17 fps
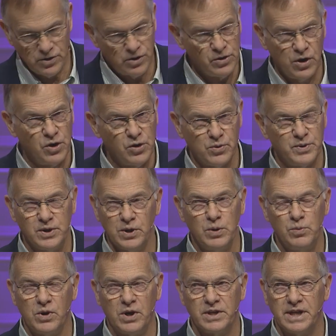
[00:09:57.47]
No, no, we
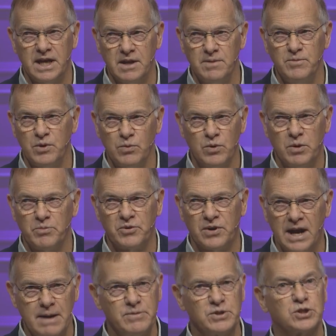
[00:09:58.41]
don't want him, we want
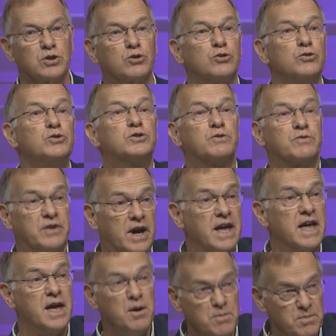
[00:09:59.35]
Barabbas,
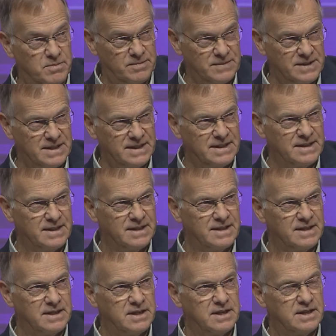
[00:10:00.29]
crucify him.
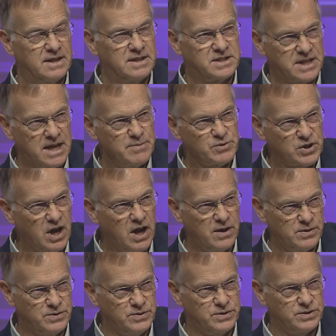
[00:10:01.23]
Same
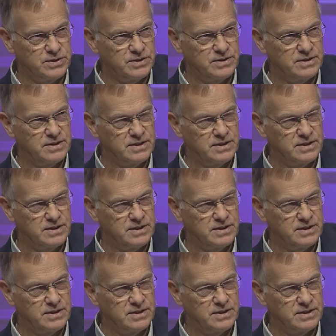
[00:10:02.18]
crowds.